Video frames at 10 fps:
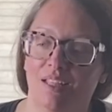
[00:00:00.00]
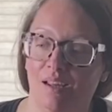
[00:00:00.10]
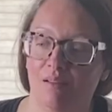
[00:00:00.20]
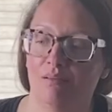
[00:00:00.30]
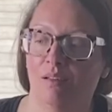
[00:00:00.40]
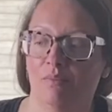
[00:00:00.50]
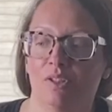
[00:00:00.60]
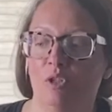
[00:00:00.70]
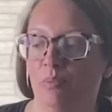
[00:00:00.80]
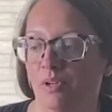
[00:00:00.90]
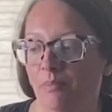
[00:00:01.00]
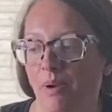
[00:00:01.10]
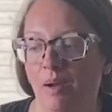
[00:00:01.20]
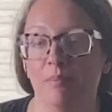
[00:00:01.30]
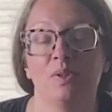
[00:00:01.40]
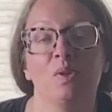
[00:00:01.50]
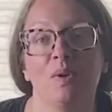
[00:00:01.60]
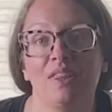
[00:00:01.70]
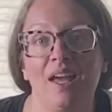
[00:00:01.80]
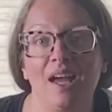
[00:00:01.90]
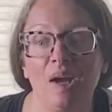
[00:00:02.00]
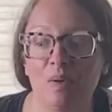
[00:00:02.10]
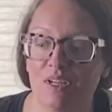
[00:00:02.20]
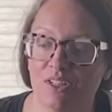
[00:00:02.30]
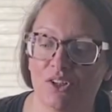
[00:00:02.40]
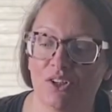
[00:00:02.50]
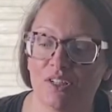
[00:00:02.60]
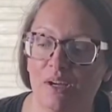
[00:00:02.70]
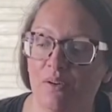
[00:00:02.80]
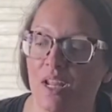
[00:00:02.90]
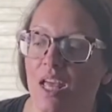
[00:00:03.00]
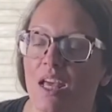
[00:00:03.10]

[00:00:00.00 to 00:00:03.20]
I am super pumped with how it turned out.